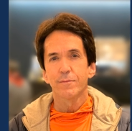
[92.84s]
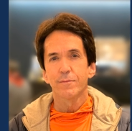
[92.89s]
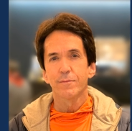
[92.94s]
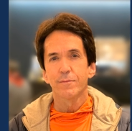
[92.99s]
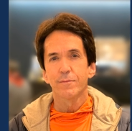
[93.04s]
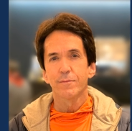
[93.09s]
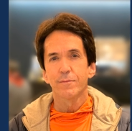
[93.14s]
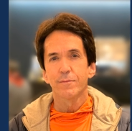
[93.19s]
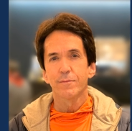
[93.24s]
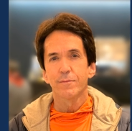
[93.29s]

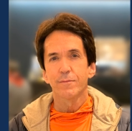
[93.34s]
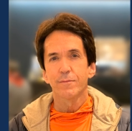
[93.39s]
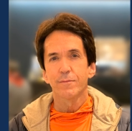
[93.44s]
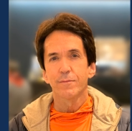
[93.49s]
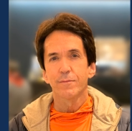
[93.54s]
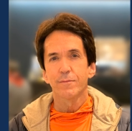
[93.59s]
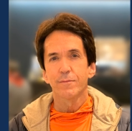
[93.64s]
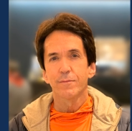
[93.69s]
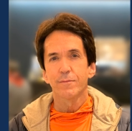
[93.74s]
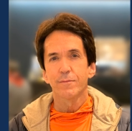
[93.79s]

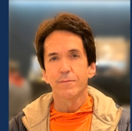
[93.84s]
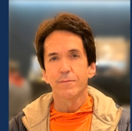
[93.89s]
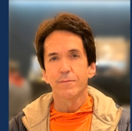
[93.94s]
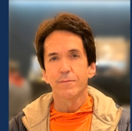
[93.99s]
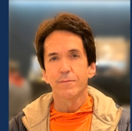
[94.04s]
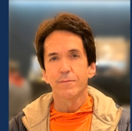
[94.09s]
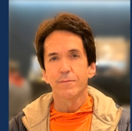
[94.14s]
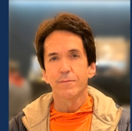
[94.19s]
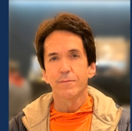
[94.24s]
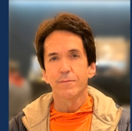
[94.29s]

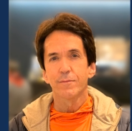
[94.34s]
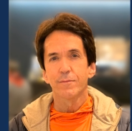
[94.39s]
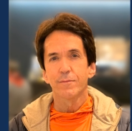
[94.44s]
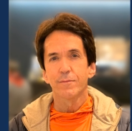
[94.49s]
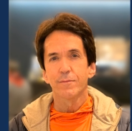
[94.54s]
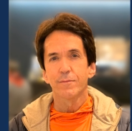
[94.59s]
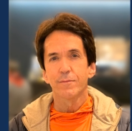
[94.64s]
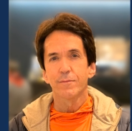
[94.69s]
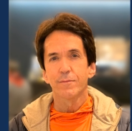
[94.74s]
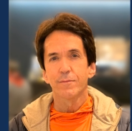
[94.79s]

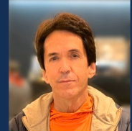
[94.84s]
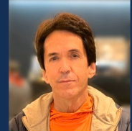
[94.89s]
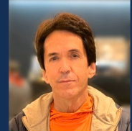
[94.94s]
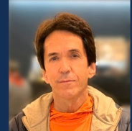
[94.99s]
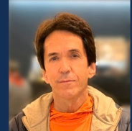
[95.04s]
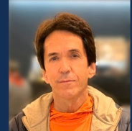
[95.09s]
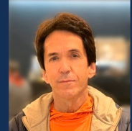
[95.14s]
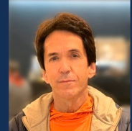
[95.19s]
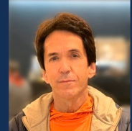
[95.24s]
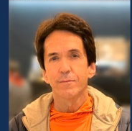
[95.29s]

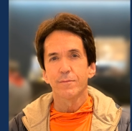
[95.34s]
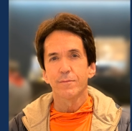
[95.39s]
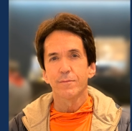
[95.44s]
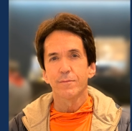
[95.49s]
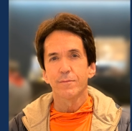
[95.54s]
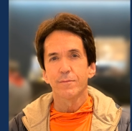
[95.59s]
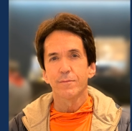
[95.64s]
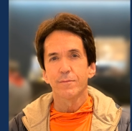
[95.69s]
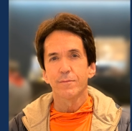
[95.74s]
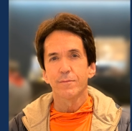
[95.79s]

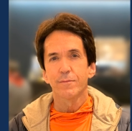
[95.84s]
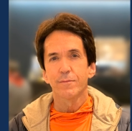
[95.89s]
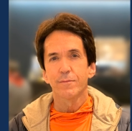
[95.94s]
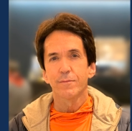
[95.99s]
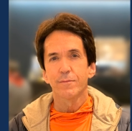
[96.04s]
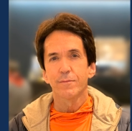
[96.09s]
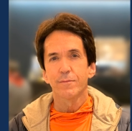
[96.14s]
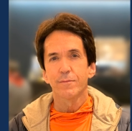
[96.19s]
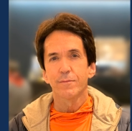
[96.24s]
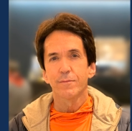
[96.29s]

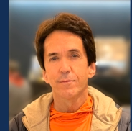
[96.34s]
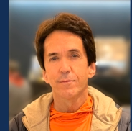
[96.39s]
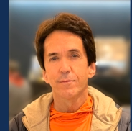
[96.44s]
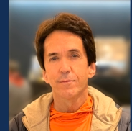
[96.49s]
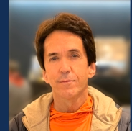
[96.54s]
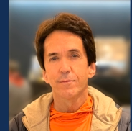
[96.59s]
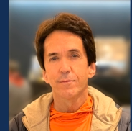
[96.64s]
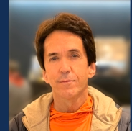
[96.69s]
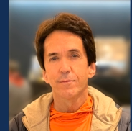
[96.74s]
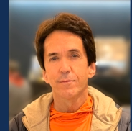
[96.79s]

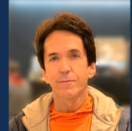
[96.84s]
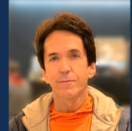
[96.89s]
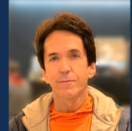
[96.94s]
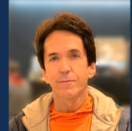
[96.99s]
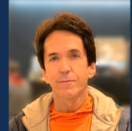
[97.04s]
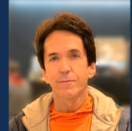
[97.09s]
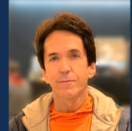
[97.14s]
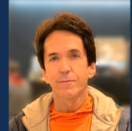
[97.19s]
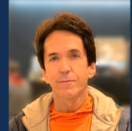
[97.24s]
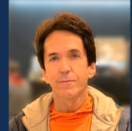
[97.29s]

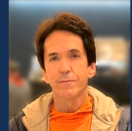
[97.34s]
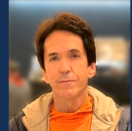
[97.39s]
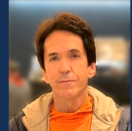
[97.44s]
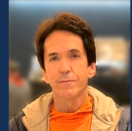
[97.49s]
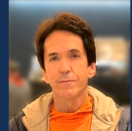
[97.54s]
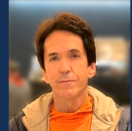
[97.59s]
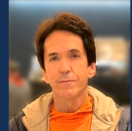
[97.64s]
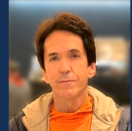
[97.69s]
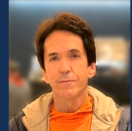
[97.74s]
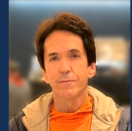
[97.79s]

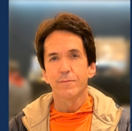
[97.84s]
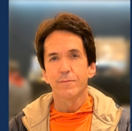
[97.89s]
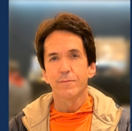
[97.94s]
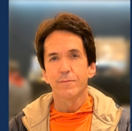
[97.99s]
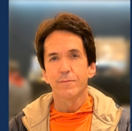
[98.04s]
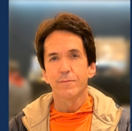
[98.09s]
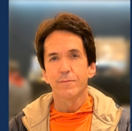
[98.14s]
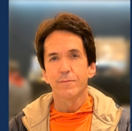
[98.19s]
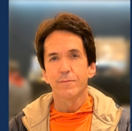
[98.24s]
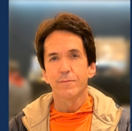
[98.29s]

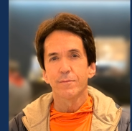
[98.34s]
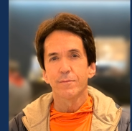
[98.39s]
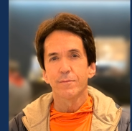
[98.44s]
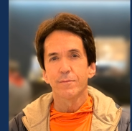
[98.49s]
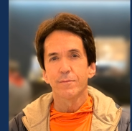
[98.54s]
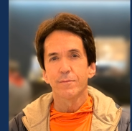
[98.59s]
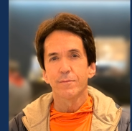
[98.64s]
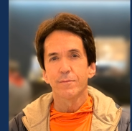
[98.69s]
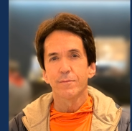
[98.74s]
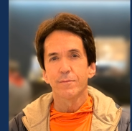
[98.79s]

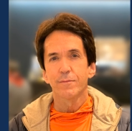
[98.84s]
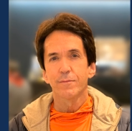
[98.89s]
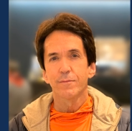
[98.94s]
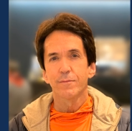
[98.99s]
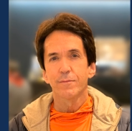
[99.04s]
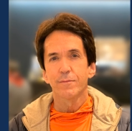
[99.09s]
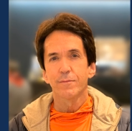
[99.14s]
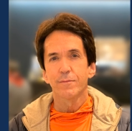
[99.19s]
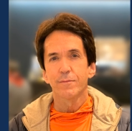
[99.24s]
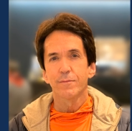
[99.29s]

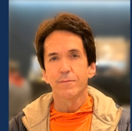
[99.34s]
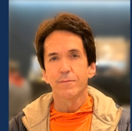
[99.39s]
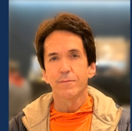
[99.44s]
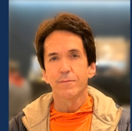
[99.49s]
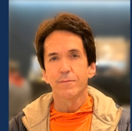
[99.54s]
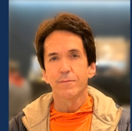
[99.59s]
This is a still picture; no speech is visible.